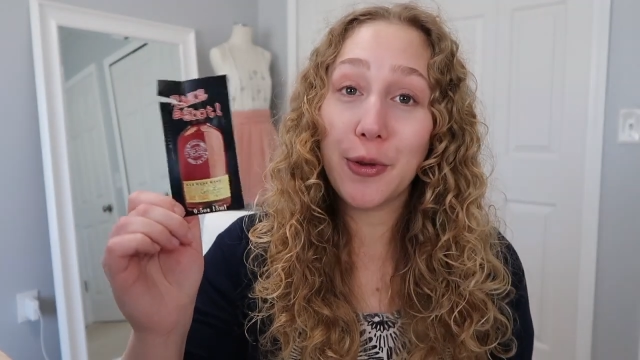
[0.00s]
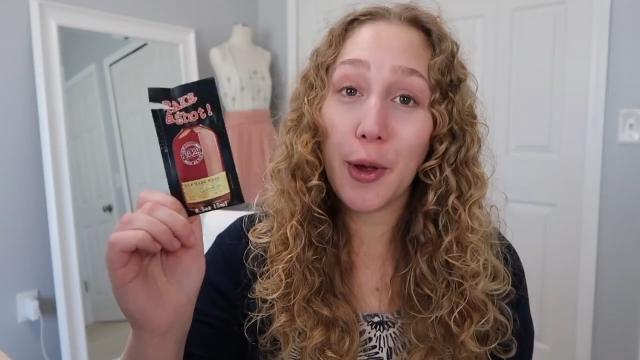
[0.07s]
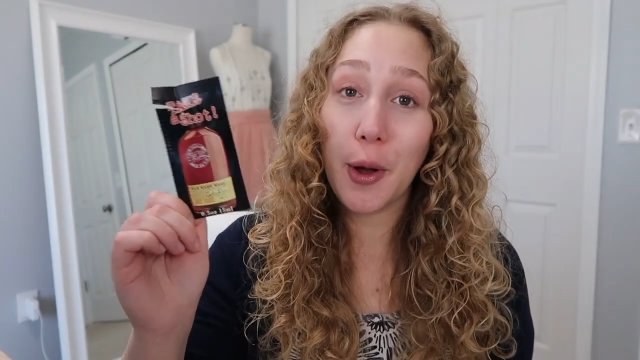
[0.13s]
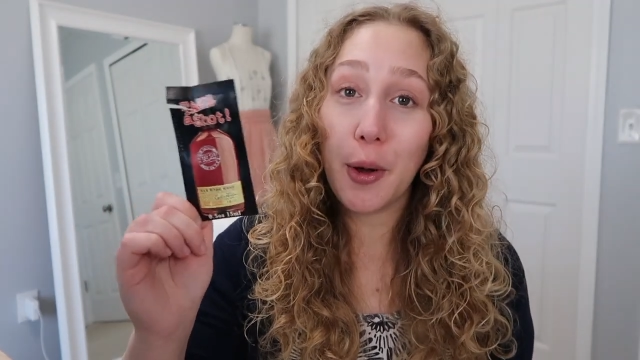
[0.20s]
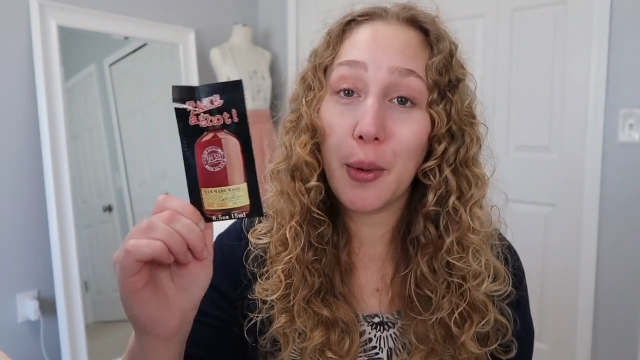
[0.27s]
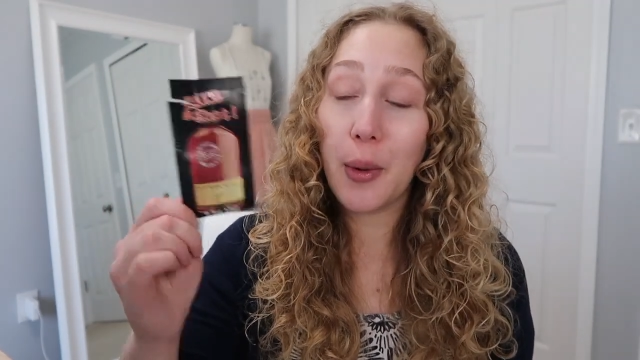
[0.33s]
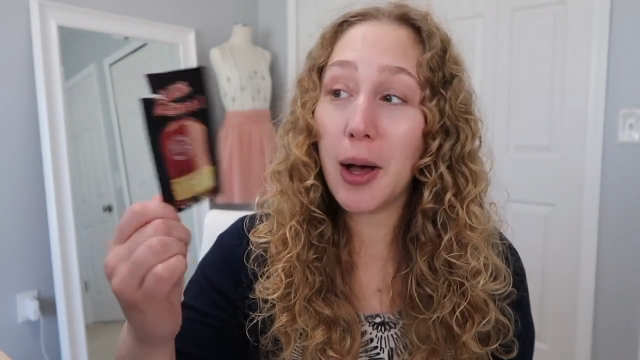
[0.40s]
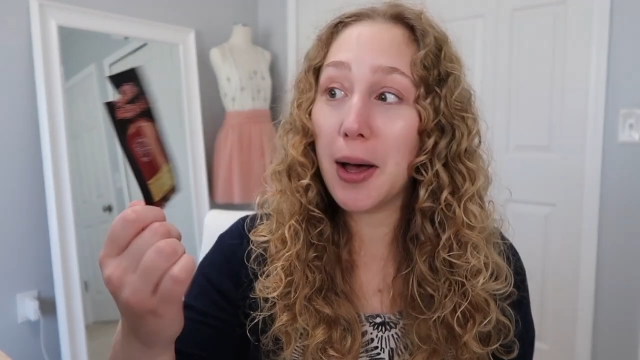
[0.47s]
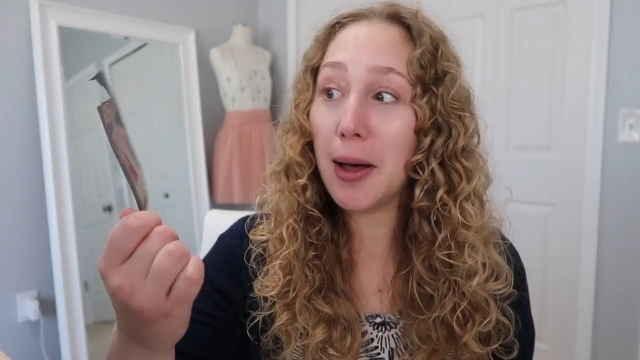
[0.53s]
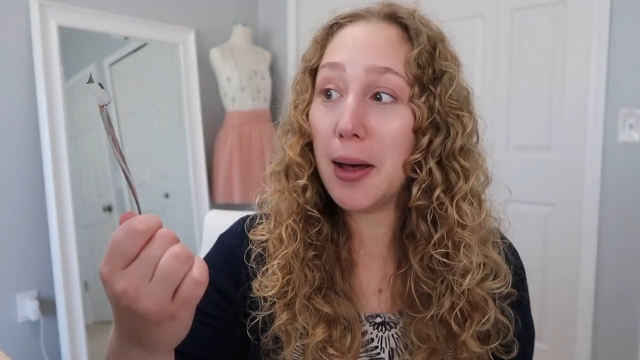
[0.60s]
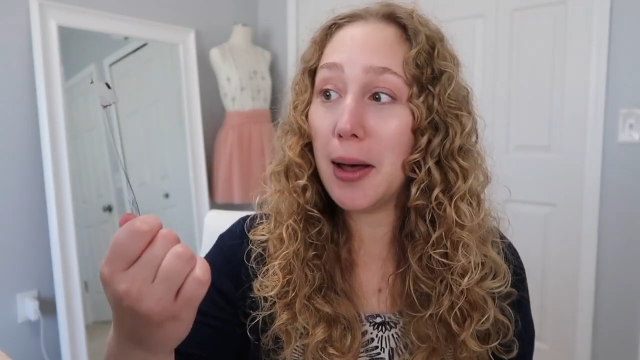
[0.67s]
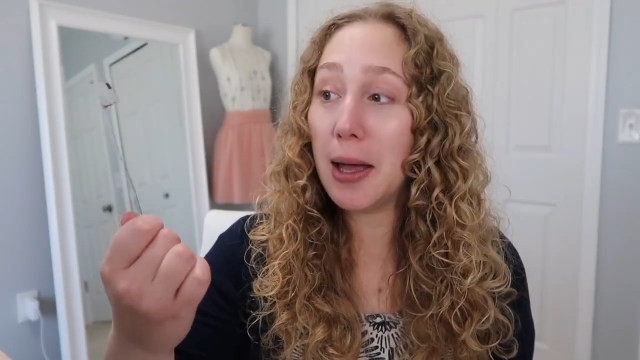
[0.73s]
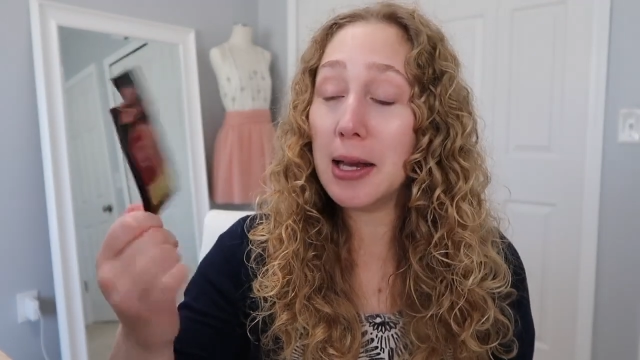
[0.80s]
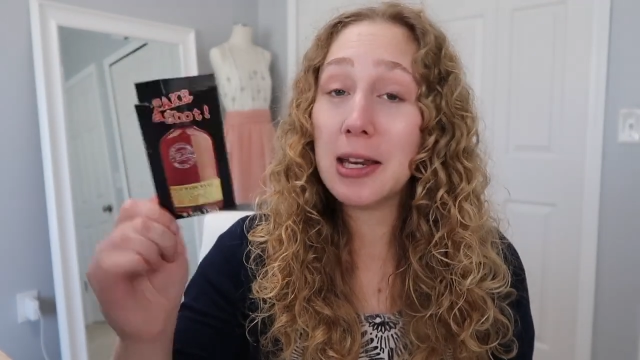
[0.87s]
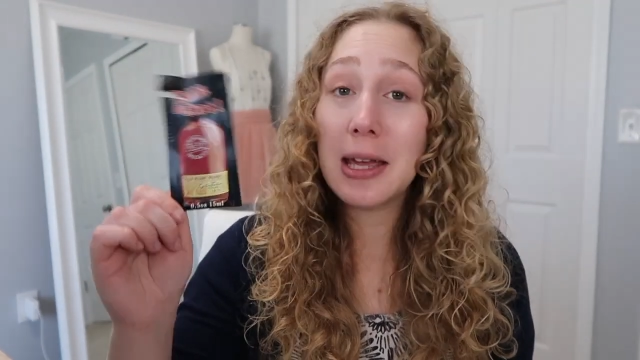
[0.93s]
So
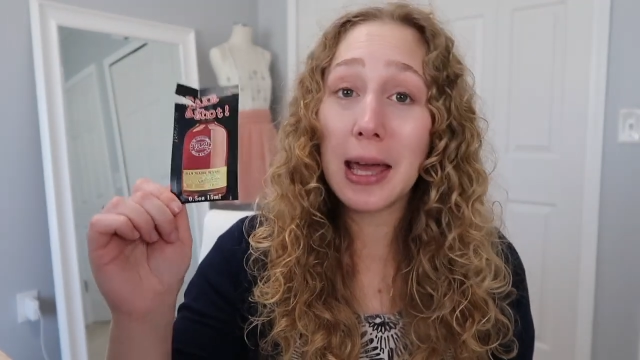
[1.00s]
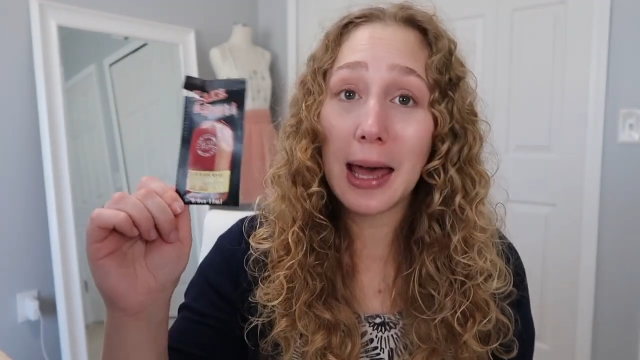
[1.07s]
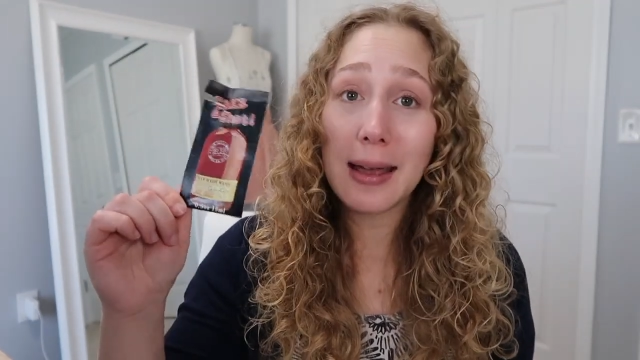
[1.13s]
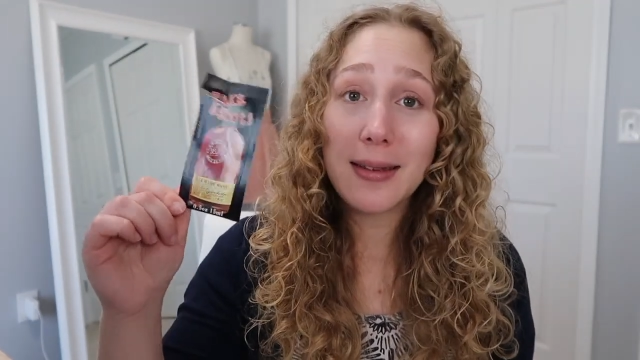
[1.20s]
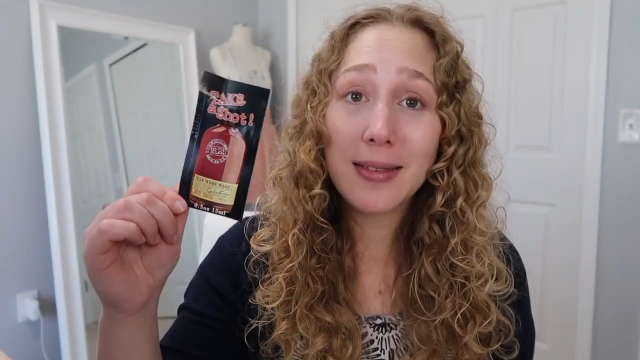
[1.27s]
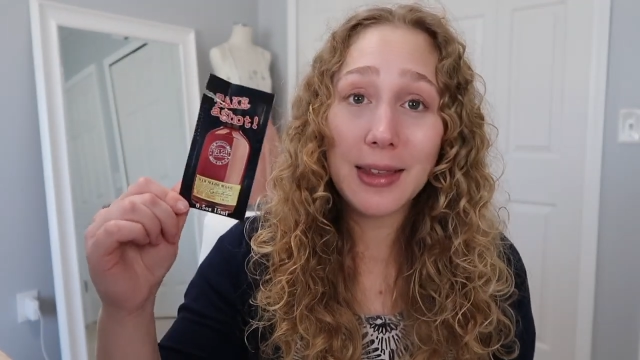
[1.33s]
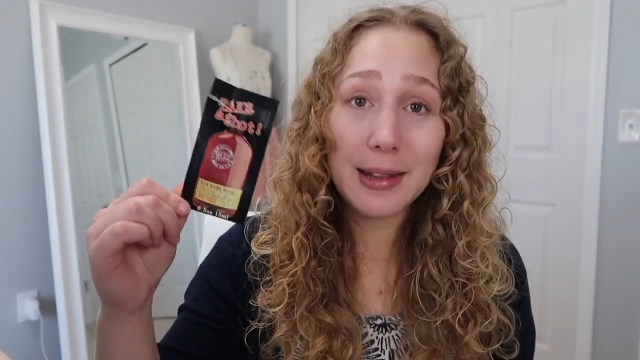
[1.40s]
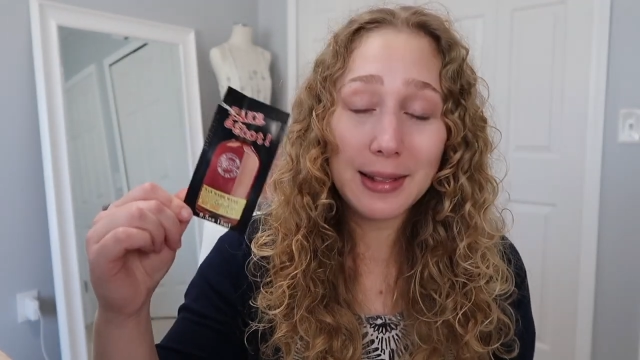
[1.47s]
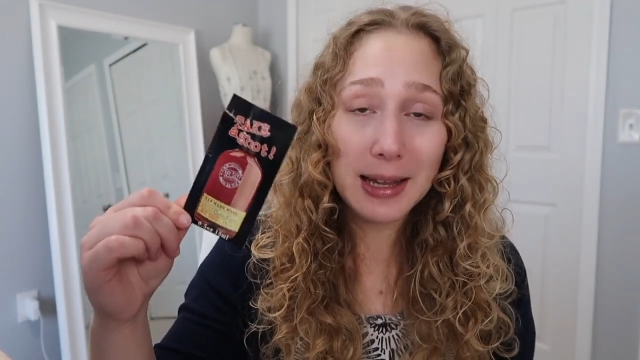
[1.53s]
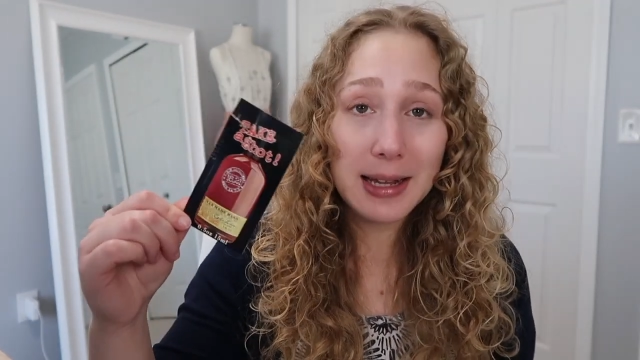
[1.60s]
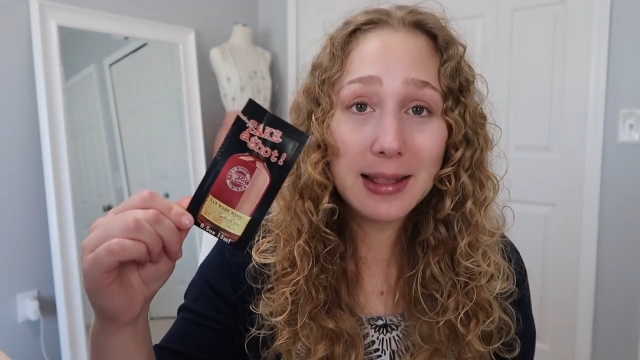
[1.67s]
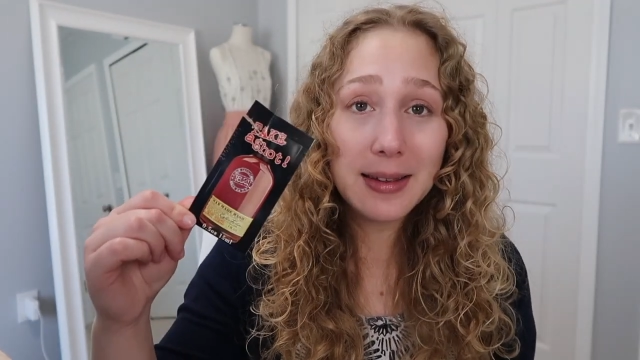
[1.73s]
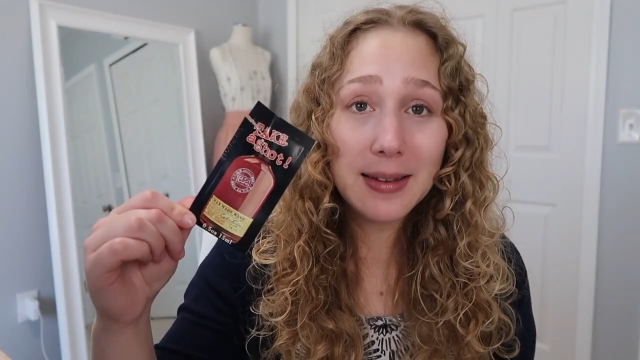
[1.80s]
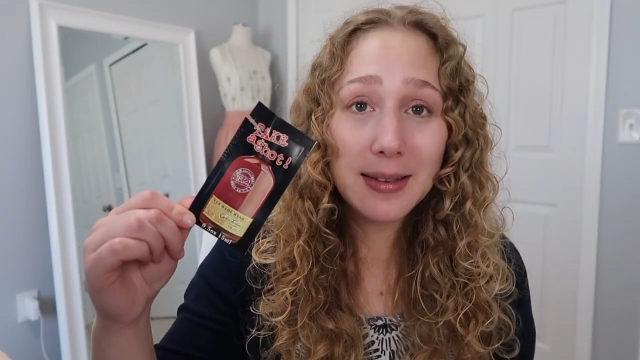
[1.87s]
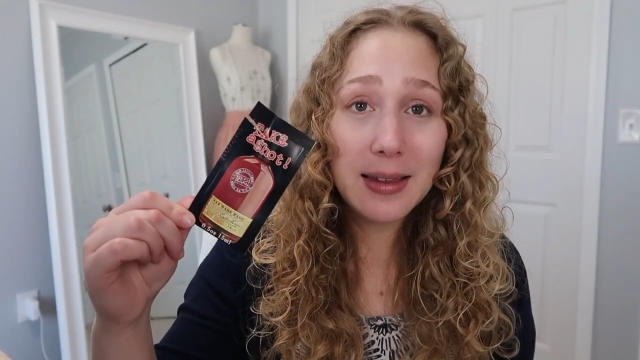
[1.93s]
uh, any guys that like this